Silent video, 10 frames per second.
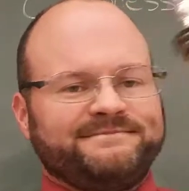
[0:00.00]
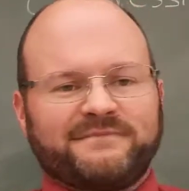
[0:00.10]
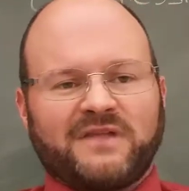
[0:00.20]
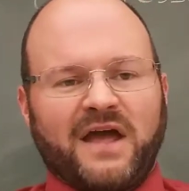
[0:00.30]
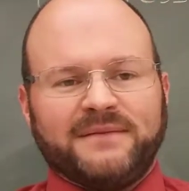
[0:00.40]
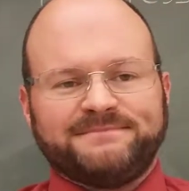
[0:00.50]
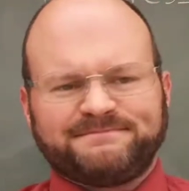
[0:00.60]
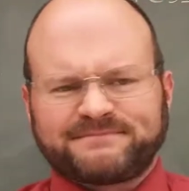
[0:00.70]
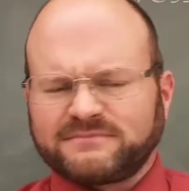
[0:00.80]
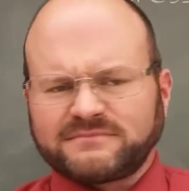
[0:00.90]
Okay,
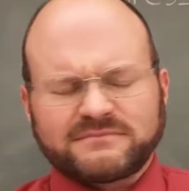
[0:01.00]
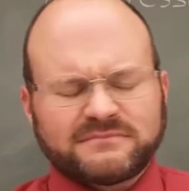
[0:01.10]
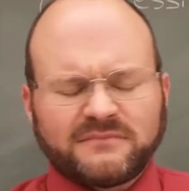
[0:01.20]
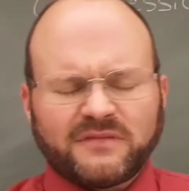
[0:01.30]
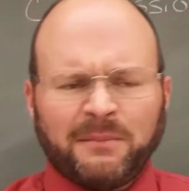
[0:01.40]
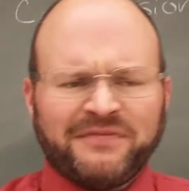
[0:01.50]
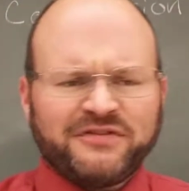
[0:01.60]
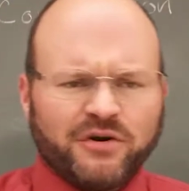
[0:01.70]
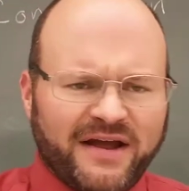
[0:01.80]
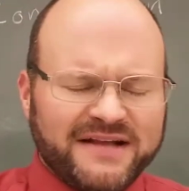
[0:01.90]
I'm not
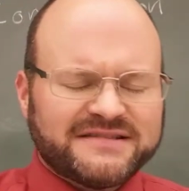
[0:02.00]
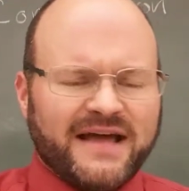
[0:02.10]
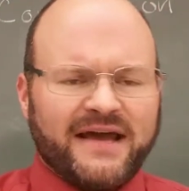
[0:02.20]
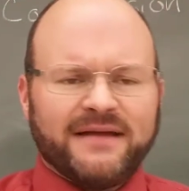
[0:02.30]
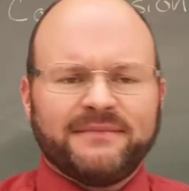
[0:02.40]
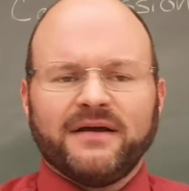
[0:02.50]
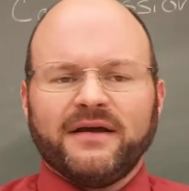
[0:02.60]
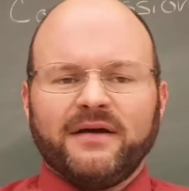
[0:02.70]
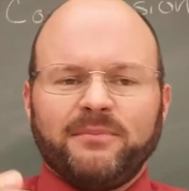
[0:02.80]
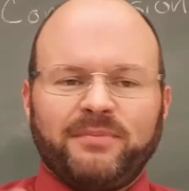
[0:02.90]
the greatest at it,
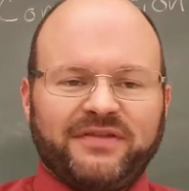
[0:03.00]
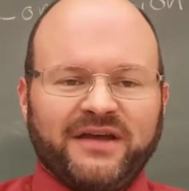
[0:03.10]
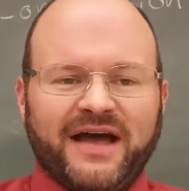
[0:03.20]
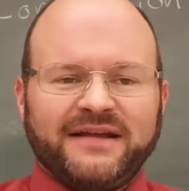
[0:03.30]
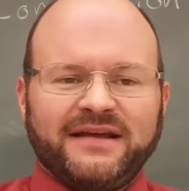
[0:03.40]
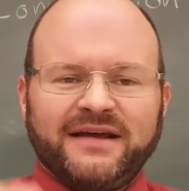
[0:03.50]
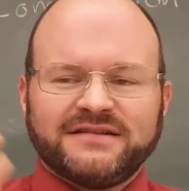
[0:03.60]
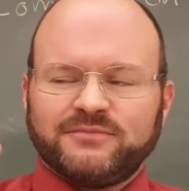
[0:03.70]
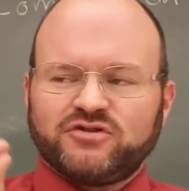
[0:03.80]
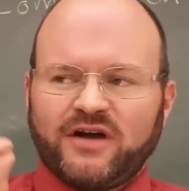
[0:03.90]
but the idea
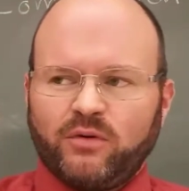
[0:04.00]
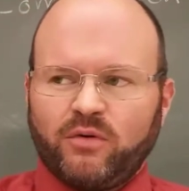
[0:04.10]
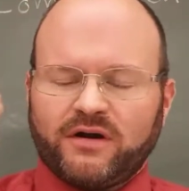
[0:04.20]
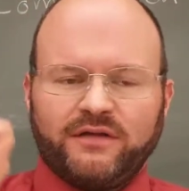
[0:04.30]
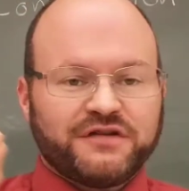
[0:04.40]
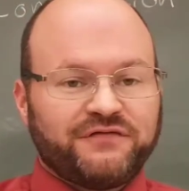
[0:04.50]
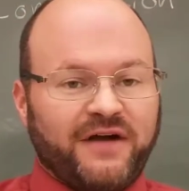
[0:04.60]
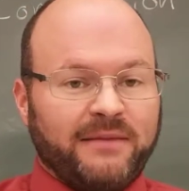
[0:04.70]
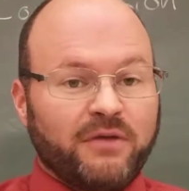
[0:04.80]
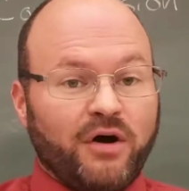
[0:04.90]
is I'm trying to work on those
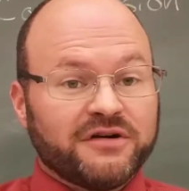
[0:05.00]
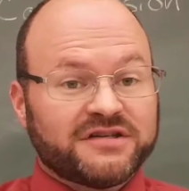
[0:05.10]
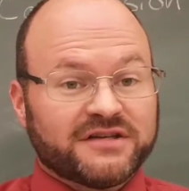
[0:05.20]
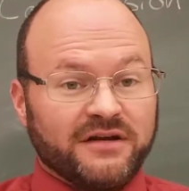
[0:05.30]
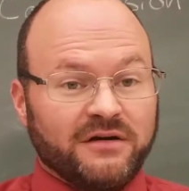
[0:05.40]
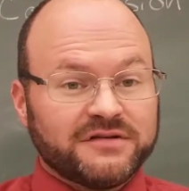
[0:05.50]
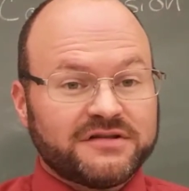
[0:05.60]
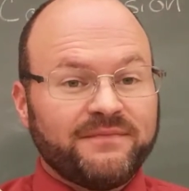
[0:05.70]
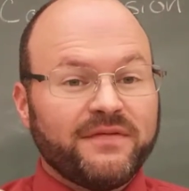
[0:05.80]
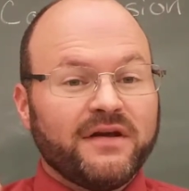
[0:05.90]
fine motor
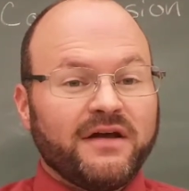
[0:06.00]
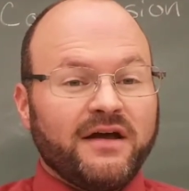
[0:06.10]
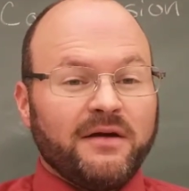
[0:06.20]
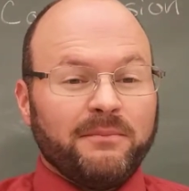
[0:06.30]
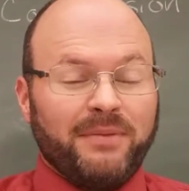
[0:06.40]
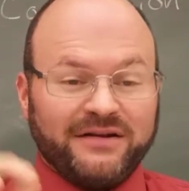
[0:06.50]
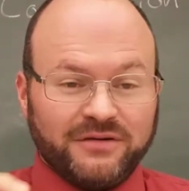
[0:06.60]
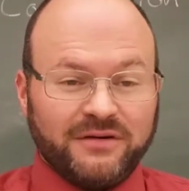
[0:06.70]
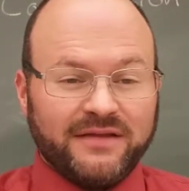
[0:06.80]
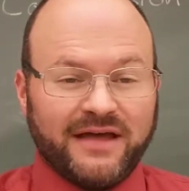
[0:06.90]
skills. By
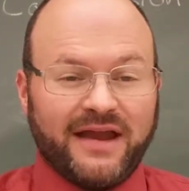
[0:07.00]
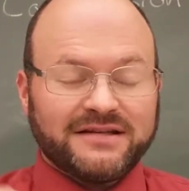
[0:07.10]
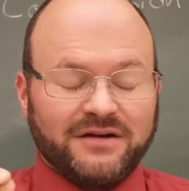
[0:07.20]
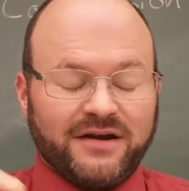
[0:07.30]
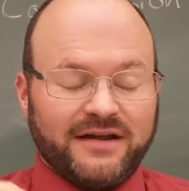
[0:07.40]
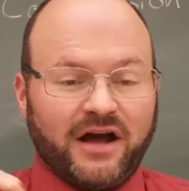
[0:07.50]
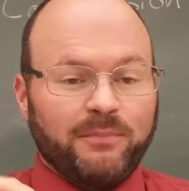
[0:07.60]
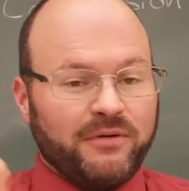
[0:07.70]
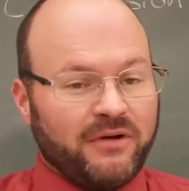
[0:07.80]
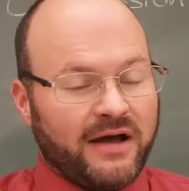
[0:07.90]
doing that, it's going to
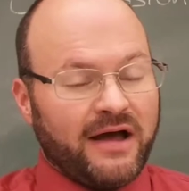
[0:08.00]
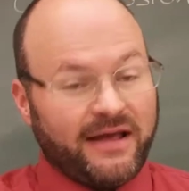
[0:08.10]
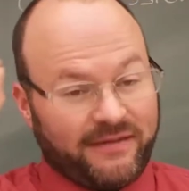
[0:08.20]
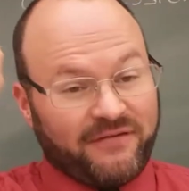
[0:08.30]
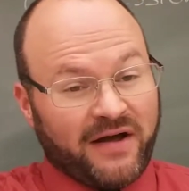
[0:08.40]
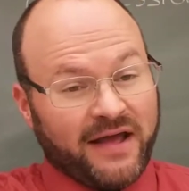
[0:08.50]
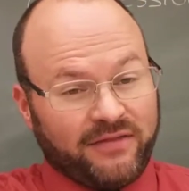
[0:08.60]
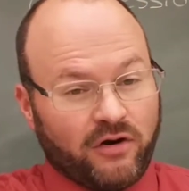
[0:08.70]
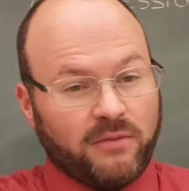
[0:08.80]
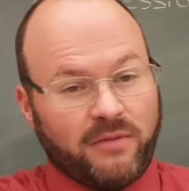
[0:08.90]
help you
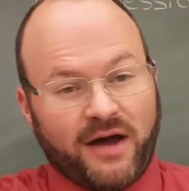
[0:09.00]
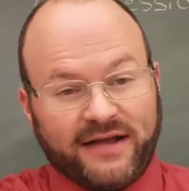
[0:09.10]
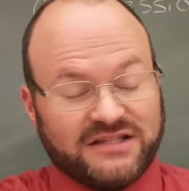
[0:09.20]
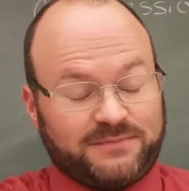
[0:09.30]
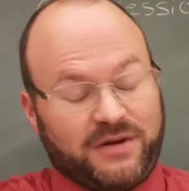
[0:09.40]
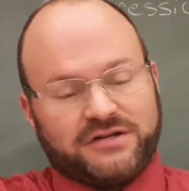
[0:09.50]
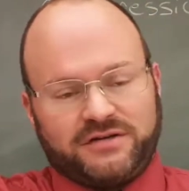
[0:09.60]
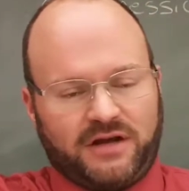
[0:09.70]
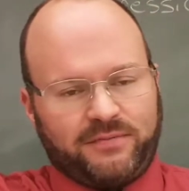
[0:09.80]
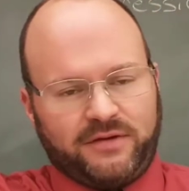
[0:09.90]
find the harmonics,
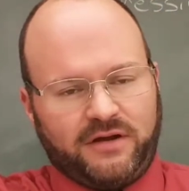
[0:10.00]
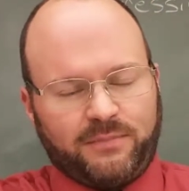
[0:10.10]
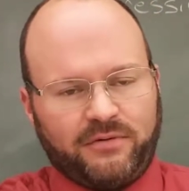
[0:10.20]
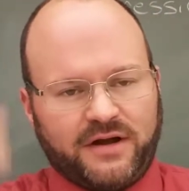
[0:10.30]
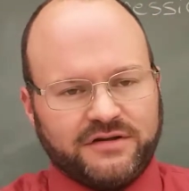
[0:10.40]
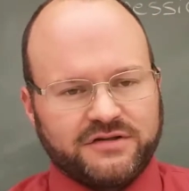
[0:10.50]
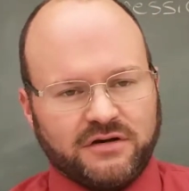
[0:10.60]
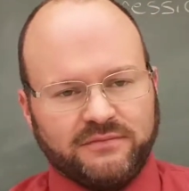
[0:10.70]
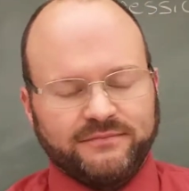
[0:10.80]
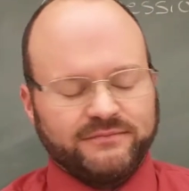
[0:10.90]
especially up in the upper
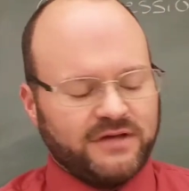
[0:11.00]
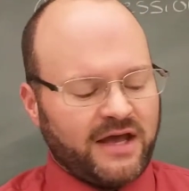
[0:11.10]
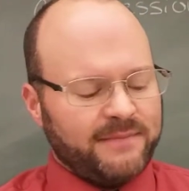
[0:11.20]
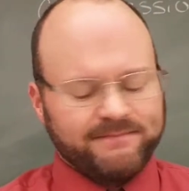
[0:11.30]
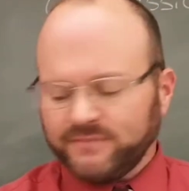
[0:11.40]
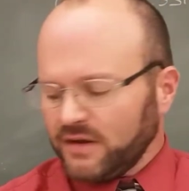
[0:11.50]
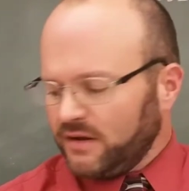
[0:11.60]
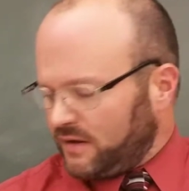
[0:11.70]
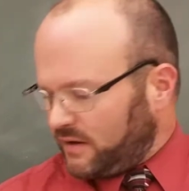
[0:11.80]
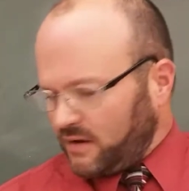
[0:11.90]
register. Okay?
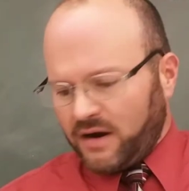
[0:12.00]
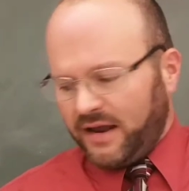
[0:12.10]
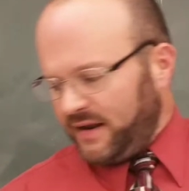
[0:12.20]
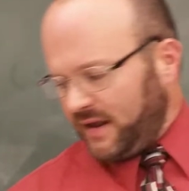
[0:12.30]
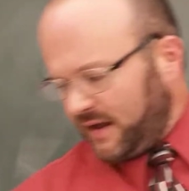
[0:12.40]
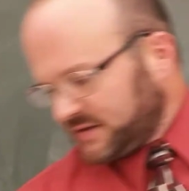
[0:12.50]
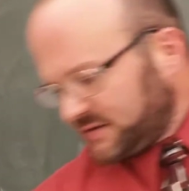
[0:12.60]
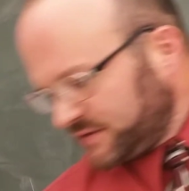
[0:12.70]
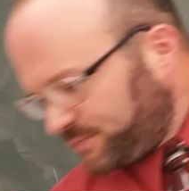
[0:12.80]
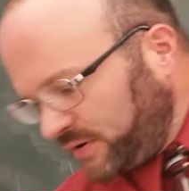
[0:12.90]
All right, next,
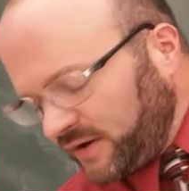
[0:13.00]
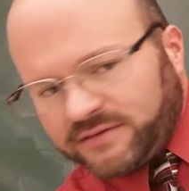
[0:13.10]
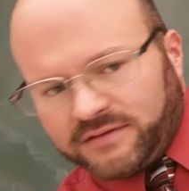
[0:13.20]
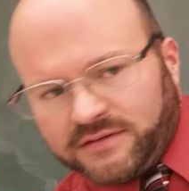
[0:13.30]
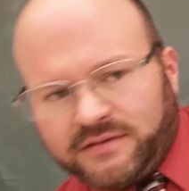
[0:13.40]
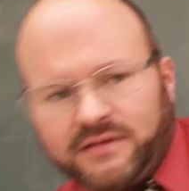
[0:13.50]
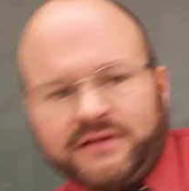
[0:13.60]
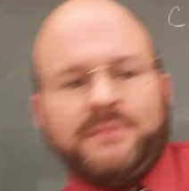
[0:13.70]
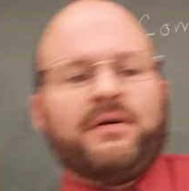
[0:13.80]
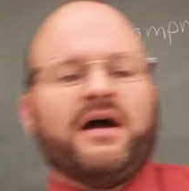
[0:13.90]
let's put the
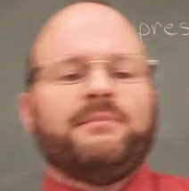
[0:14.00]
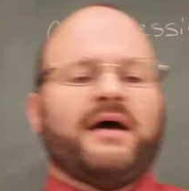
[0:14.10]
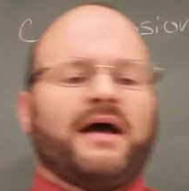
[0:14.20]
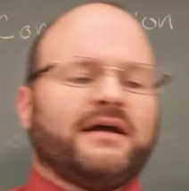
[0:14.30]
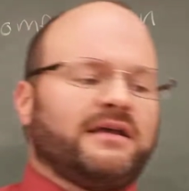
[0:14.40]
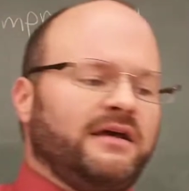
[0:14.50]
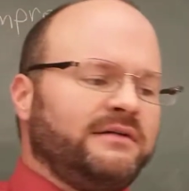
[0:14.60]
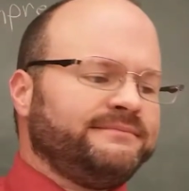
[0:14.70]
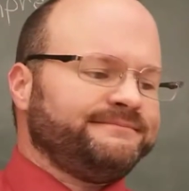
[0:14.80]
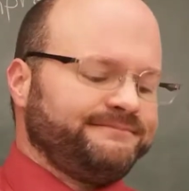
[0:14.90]
lead pipe back in.